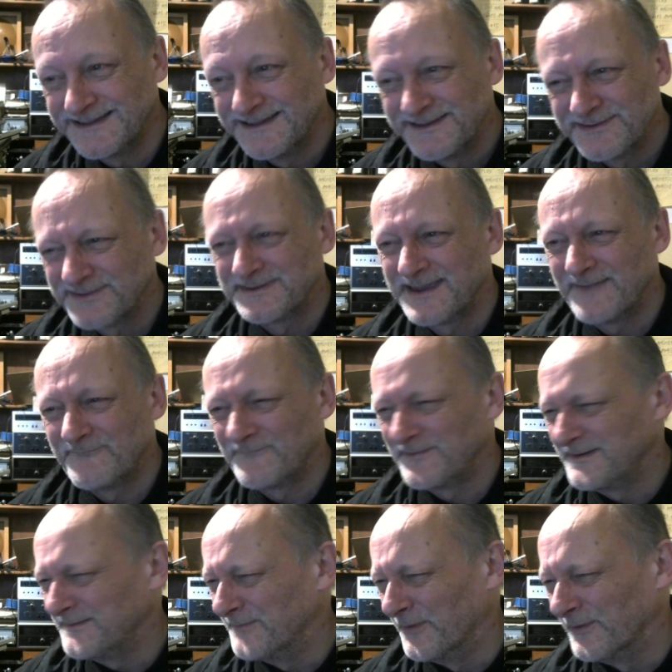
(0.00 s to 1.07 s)
Doesn't happen
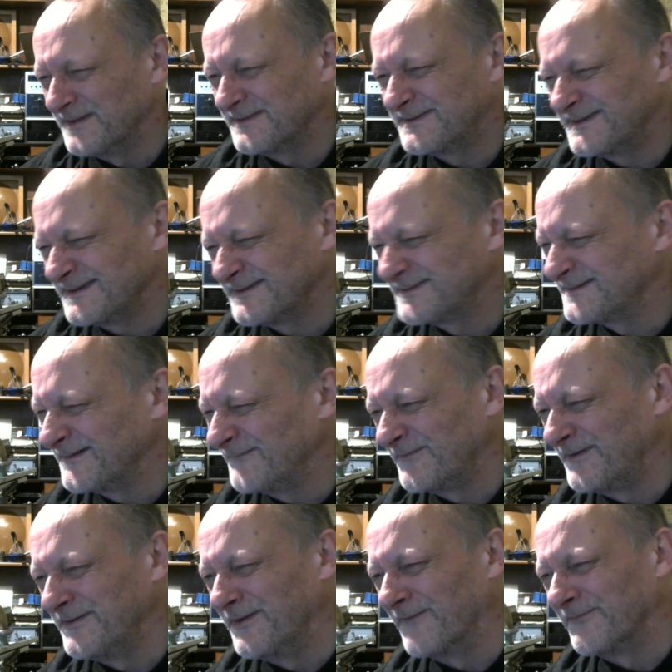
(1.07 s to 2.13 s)
very much. Doesn't happen
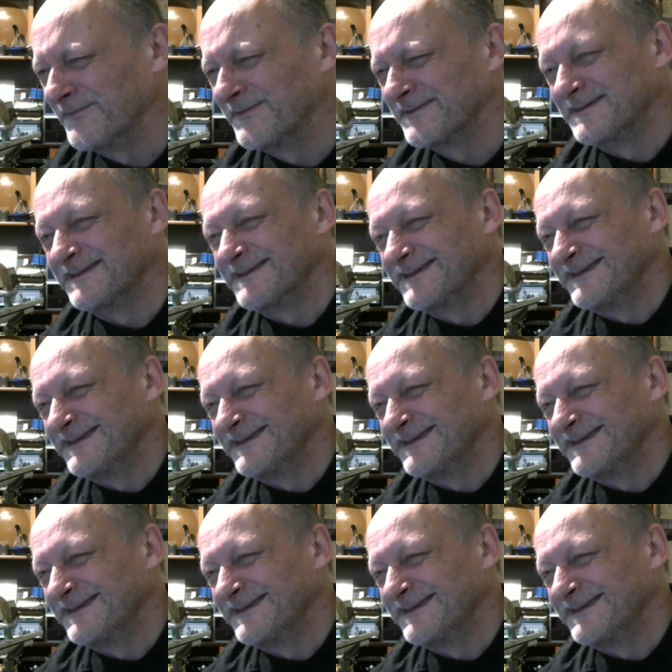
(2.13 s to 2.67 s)
very often, does it?